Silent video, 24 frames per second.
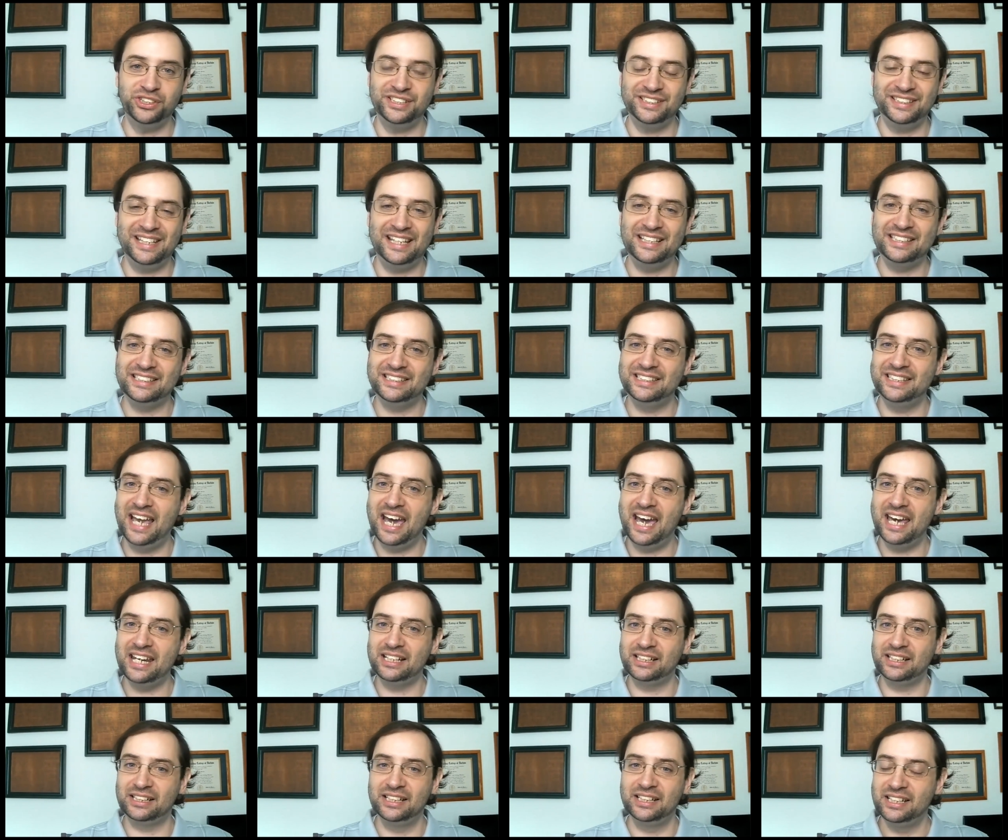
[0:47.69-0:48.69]
that's not
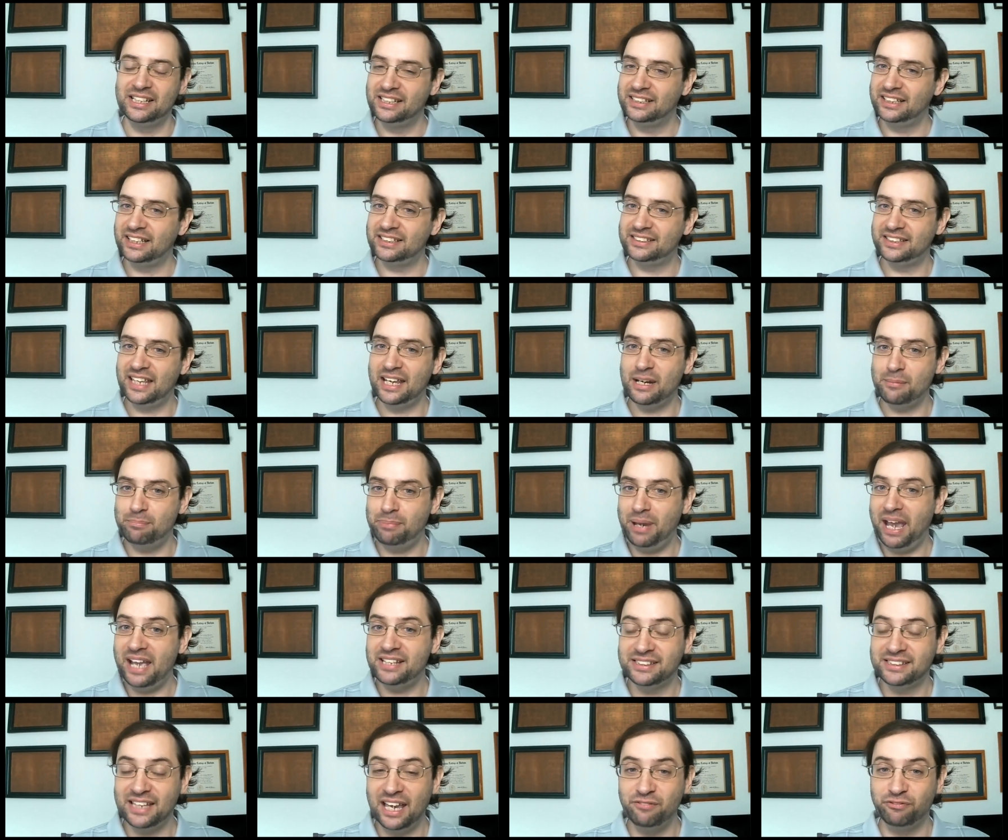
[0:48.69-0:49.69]
a that's not a bad
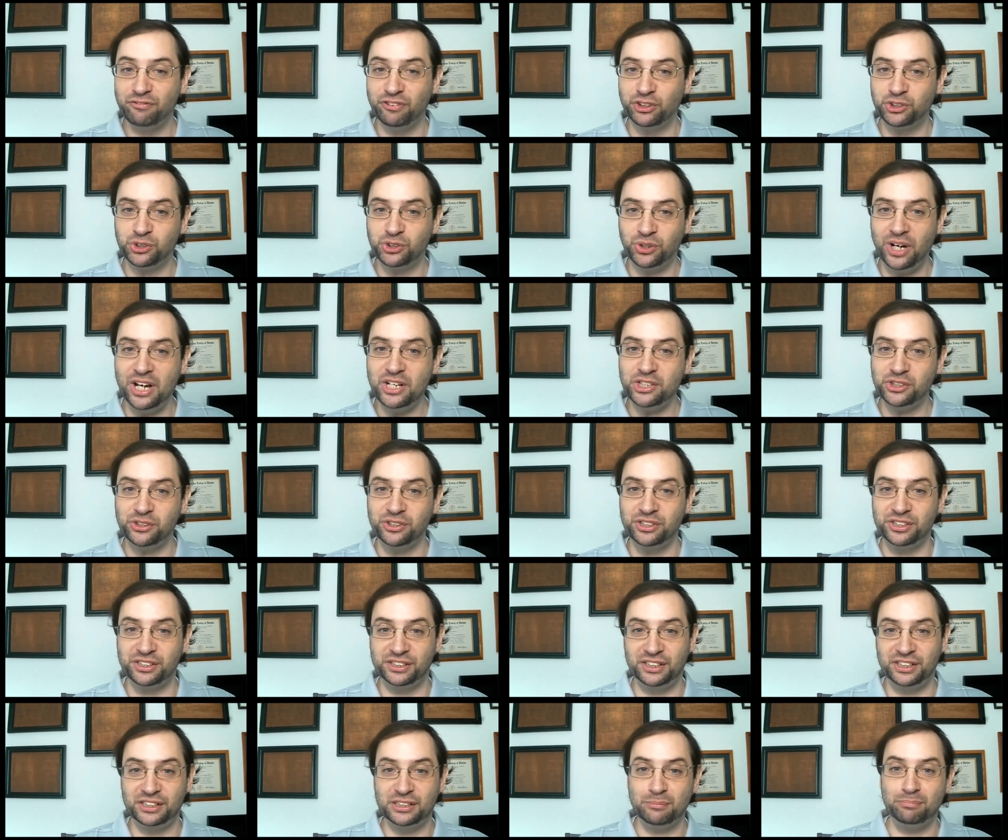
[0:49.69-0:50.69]
sign for treasuries.
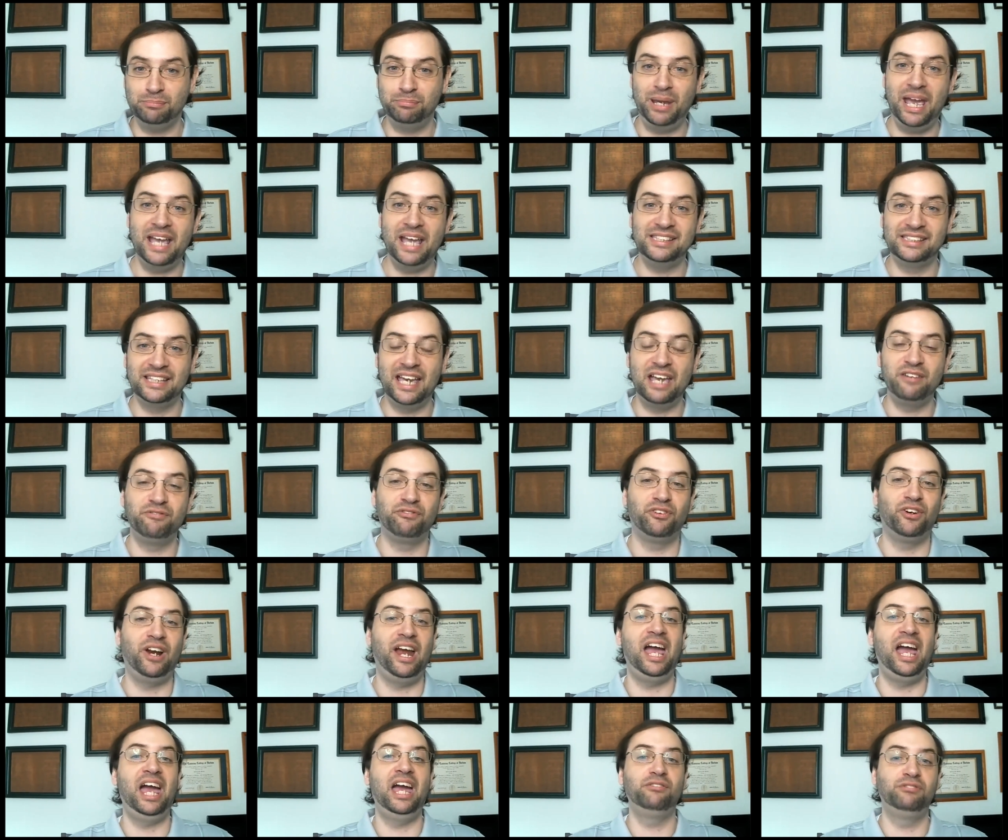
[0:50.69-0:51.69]
That's a bad sign for
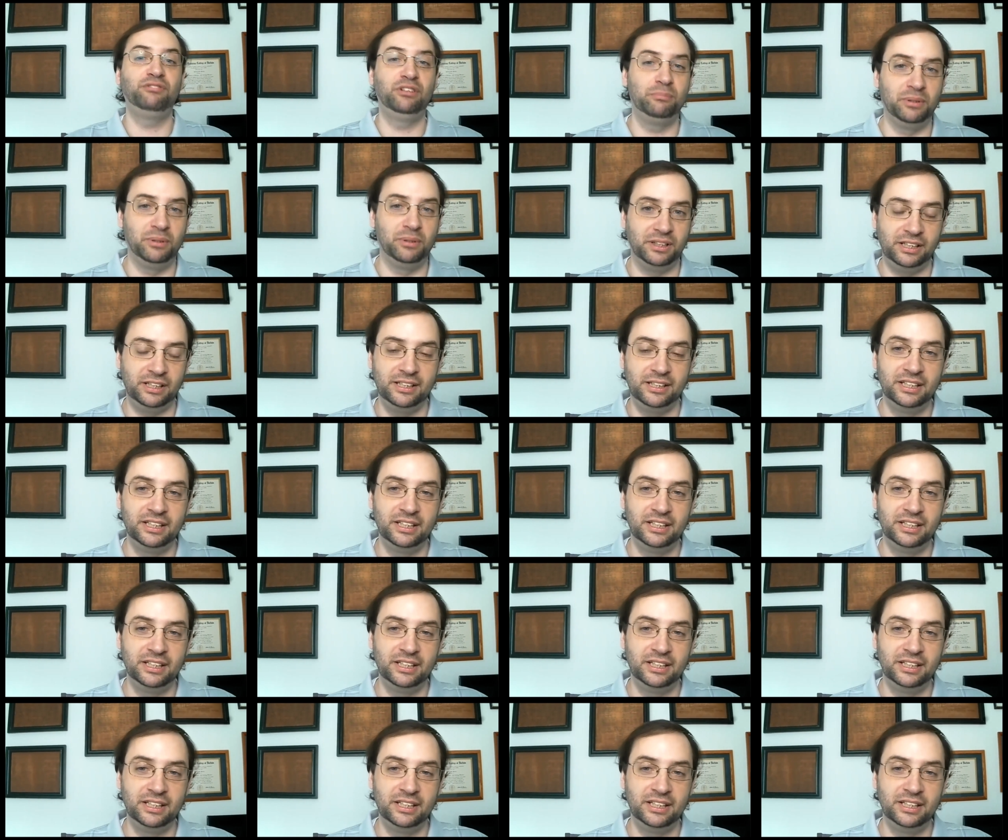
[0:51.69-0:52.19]
everybody.